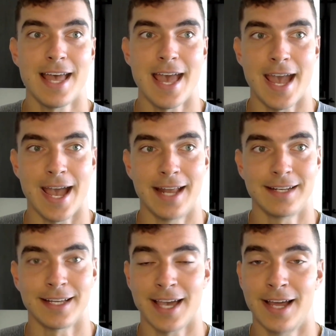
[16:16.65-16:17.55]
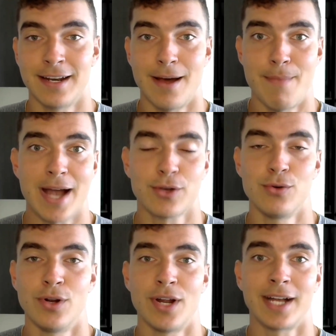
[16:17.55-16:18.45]
And again, I'm Matt
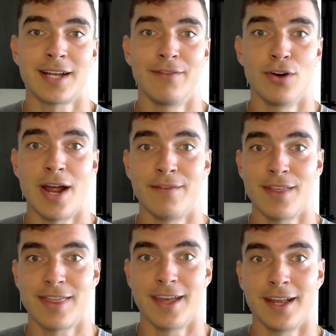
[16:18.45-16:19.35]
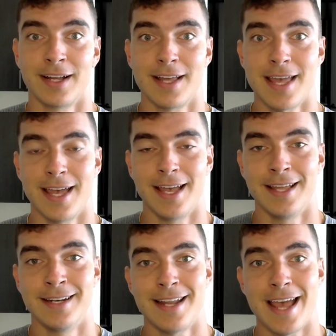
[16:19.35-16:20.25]
Kuda. I cover everything
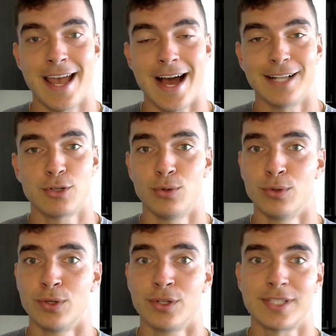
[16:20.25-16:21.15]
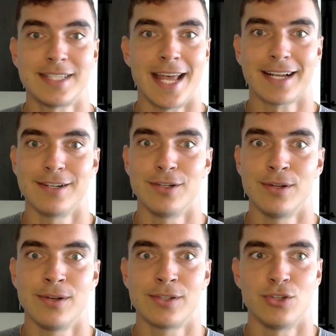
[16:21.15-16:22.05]
in AI tools, tech
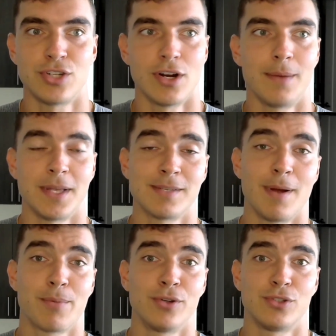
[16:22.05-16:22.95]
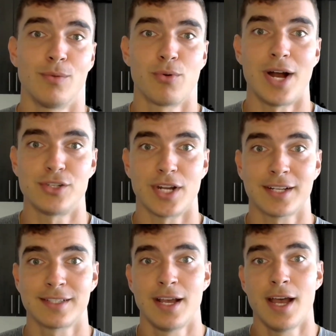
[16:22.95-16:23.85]
news, and share updates on my personal projects.